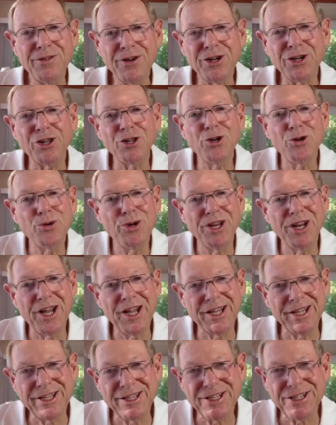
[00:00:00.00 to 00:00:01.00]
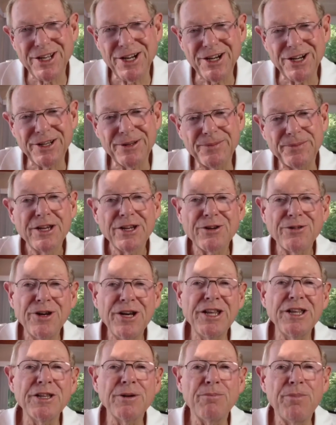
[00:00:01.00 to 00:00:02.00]
a clue when I got started.
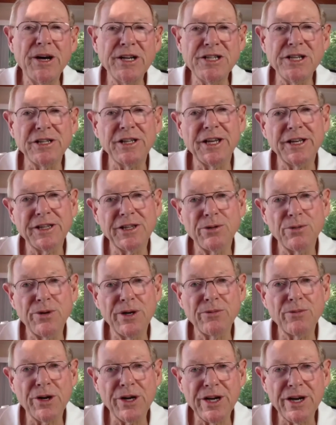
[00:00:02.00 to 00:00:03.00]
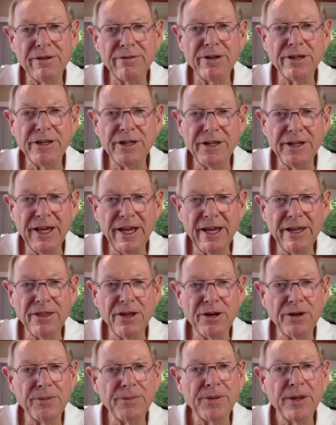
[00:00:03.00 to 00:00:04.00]
Creating the budget like the one we're covering today,
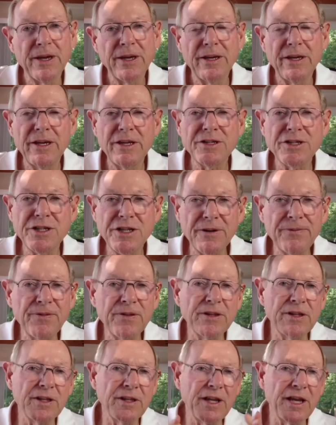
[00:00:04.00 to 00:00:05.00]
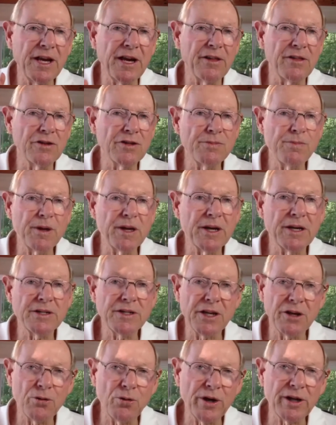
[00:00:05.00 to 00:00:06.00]
though, is different than the others because
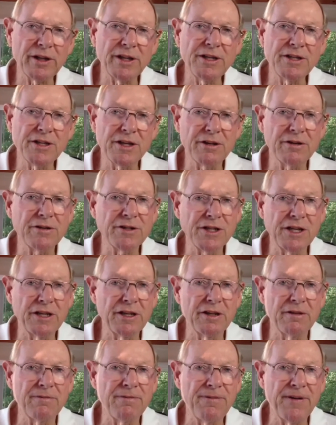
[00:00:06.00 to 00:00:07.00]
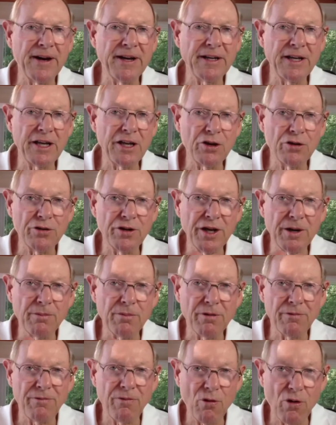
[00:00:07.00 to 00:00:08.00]
it quickly zeroes in on finding your
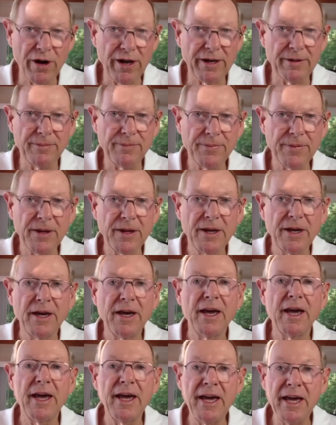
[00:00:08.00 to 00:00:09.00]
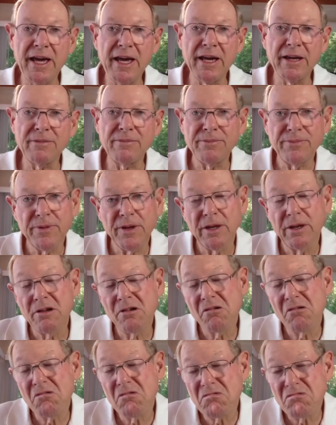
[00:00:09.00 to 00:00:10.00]
number for you. And
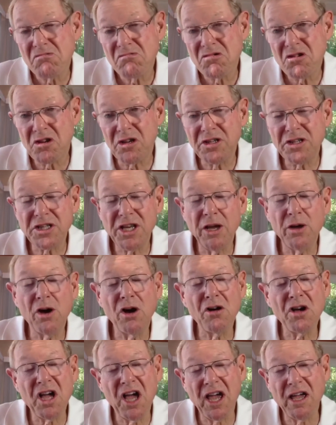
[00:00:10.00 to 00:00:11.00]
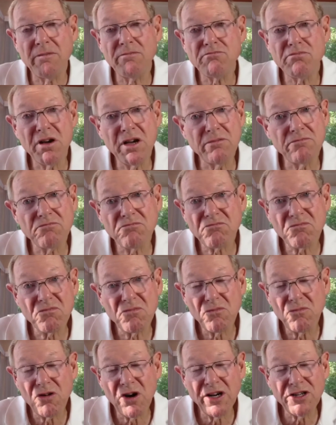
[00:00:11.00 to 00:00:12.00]
you could say, okay, but
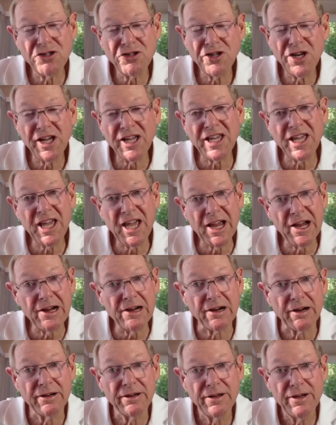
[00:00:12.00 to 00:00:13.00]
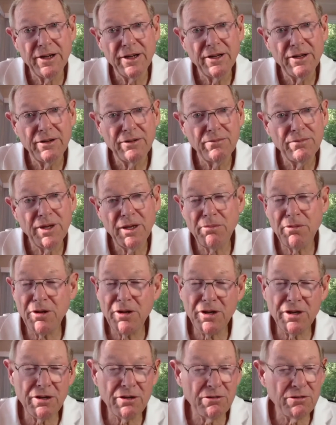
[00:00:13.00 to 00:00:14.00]
why should I care?
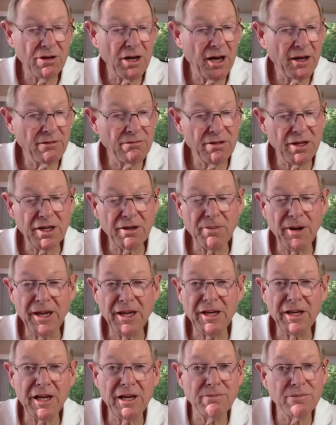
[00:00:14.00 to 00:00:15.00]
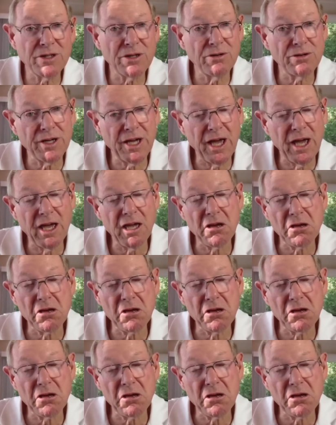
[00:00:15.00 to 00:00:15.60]
Maybe I think my income's okay